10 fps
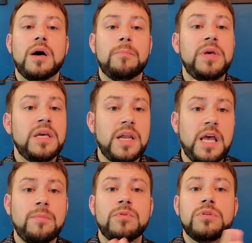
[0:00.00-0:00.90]
being
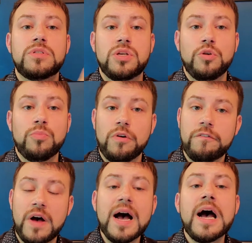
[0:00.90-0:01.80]
able to
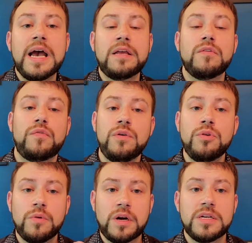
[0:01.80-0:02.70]
provide
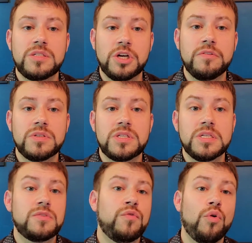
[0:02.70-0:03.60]
funerary
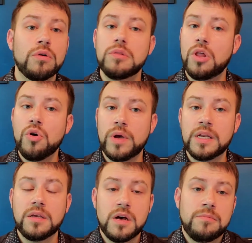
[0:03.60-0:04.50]
services for
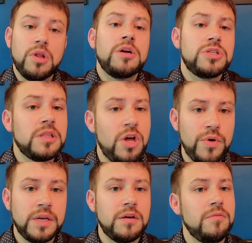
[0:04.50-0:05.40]
low-income, largely
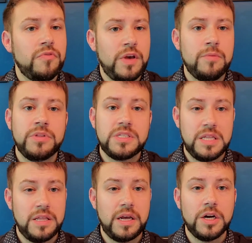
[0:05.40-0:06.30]
low-income families
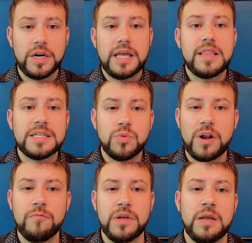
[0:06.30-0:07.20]
in the area. That's what
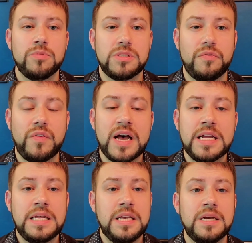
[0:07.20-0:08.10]
I've been able to
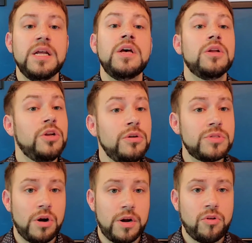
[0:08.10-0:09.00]
find in
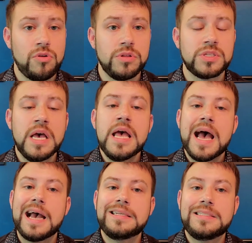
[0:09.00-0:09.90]
news articles.
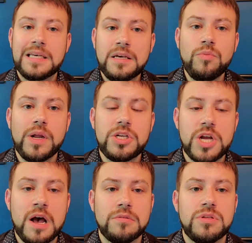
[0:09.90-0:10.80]
I did reach
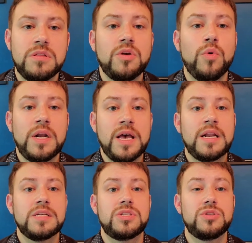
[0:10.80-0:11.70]
out to the Gwinnett
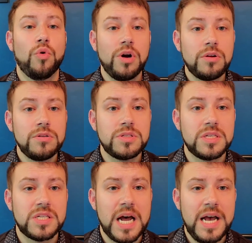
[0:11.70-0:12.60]
Historical
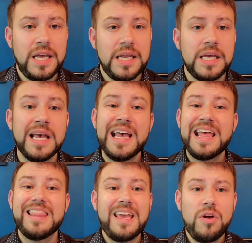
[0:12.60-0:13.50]
Society.
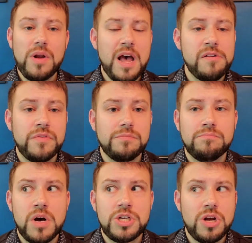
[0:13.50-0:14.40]
They don't have
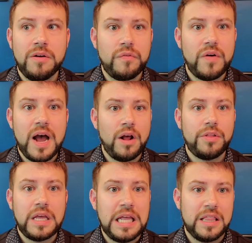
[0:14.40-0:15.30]
much on
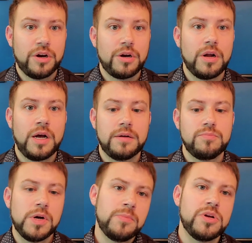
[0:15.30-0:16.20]
file either,
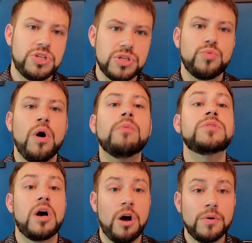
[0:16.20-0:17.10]
pretty much just what
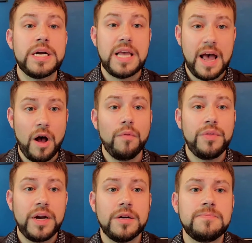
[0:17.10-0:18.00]
was already out
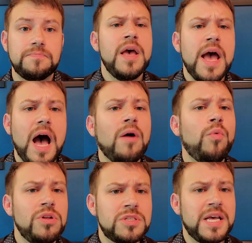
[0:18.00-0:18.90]
there. I
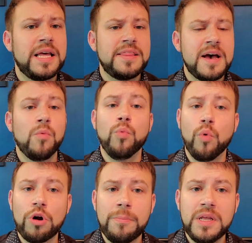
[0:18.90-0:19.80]
will say that
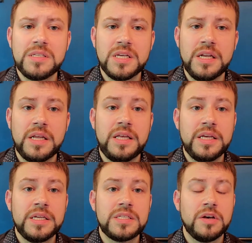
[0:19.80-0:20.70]
Warbington
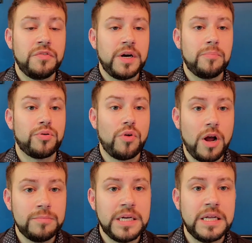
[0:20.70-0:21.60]
is a very
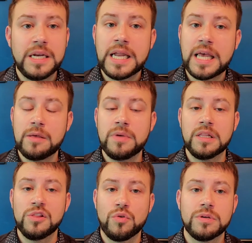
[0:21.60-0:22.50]
prominent name
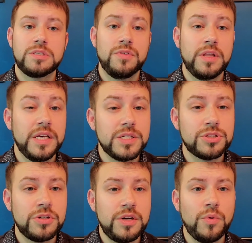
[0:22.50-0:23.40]
in Lawrenceville
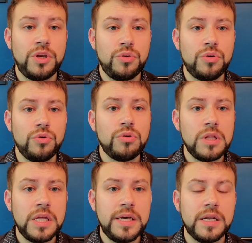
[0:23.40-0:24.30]
history when you
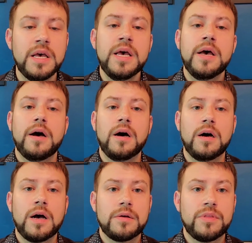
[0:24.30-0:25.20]
Google it.
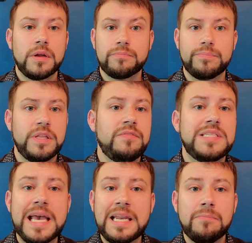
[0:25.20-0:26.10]
I believe
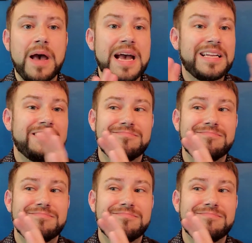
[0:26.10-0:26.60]
dating back